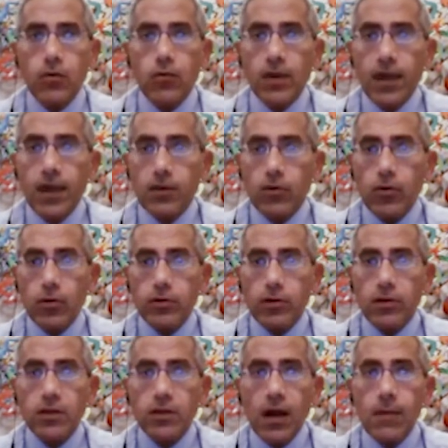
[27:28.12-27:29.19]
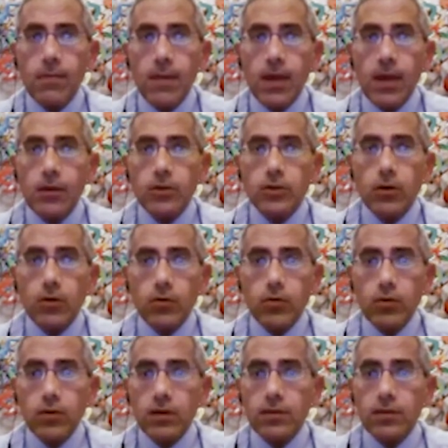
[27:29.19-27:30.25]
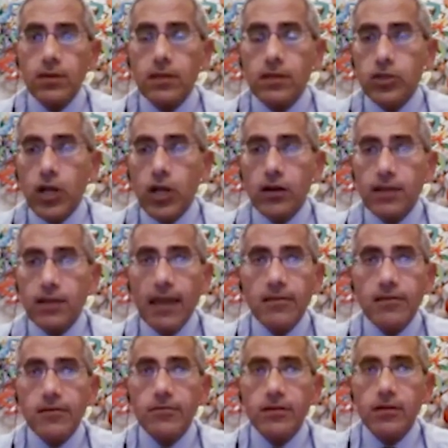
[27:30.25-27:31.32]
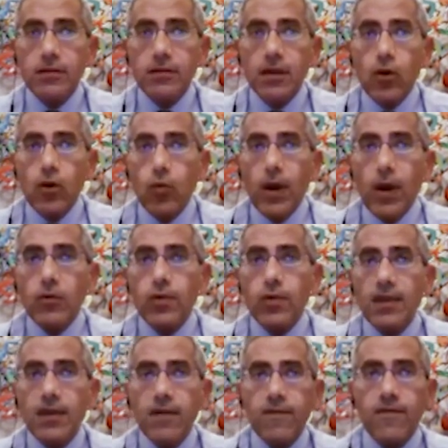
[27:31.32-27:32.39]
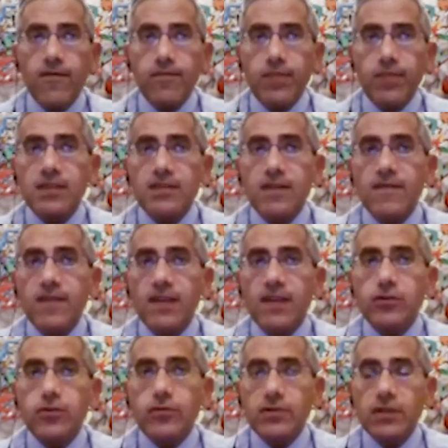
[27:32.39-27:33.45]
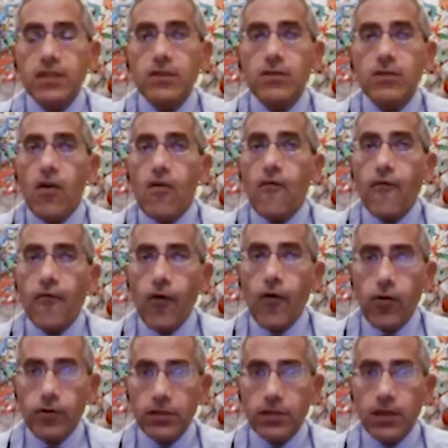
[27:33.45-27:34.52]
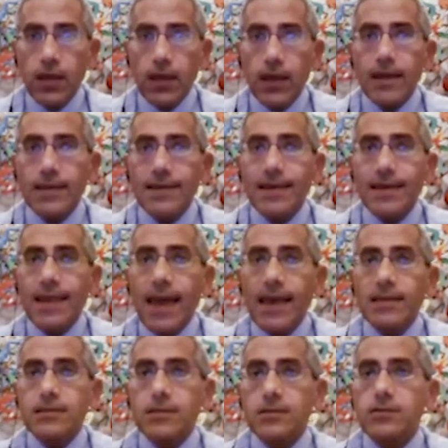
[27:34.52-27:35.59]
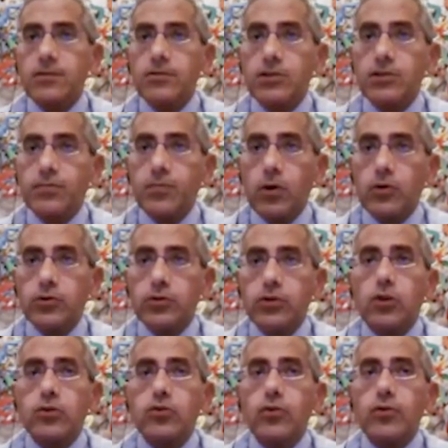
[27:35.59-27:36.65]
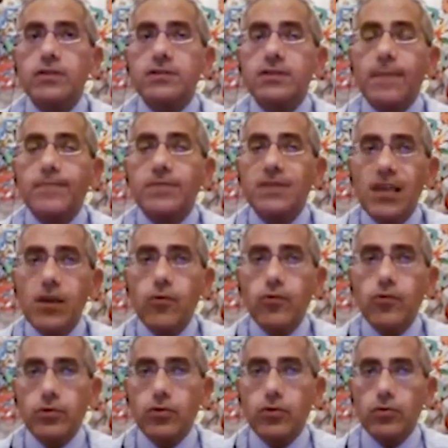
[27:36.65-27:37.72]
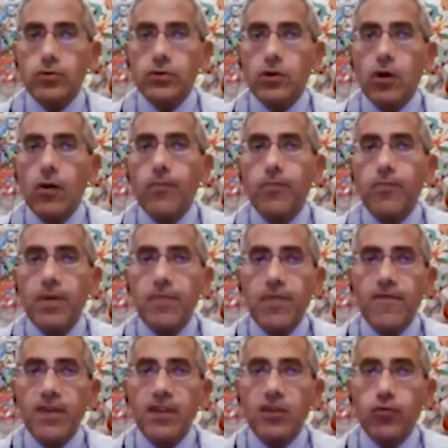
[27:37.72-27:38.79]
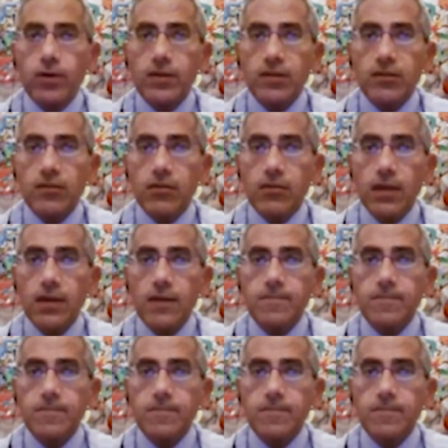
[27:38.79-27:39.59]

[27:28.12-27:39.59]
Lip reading: we get all the time. So this chart answers it. When we give PCV13 first, it enhances the response to a subsequent dose of PPV23